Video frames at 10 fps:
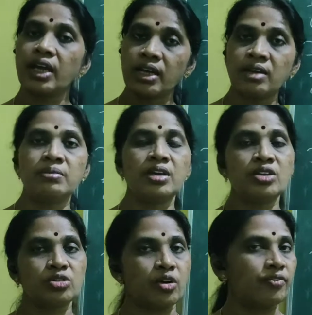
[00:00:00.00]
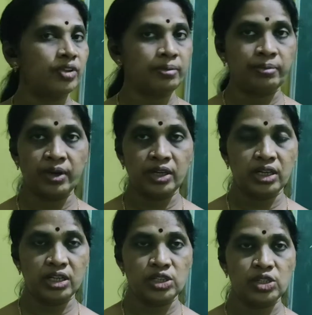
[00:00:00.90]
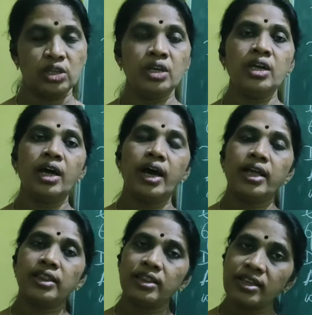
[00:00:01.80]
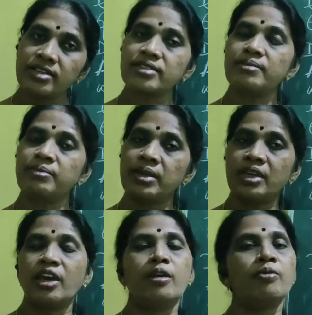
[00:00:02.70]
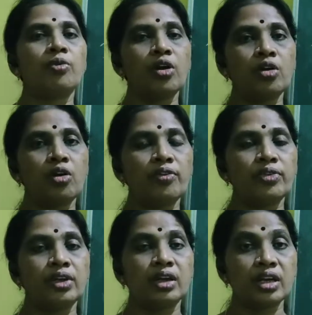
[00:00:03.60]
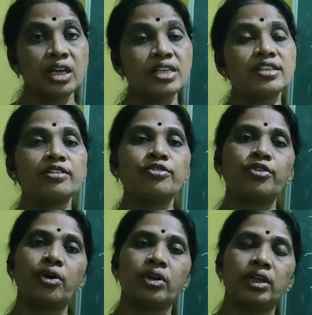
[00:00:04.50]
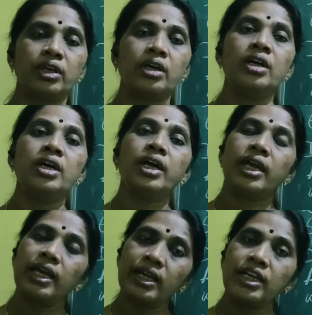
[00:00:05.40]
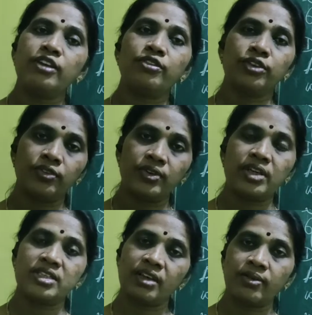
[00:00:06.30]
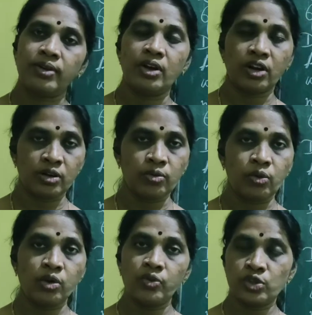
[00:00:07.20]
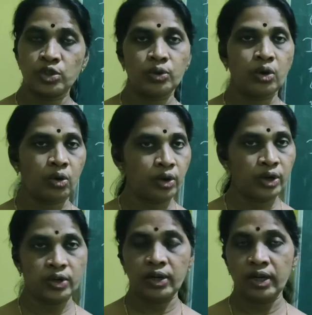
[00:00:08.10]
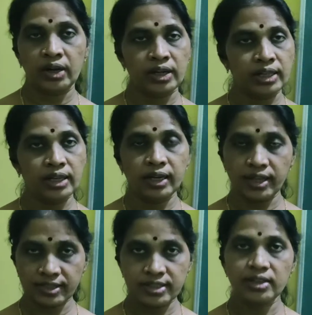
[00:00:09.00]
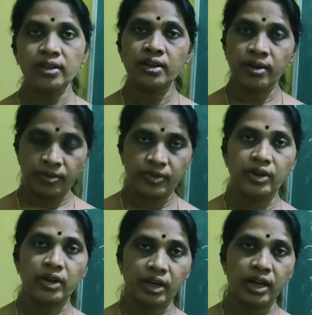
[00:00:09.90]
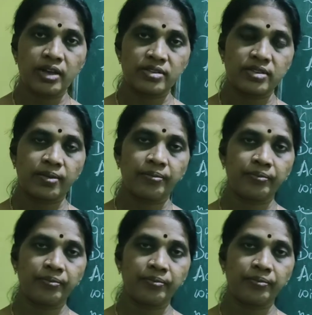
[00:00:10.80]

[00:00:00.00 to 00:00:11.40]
enemies of the British, and this became one of the reason for the 1857 revolt, which you are going to learn in the next class.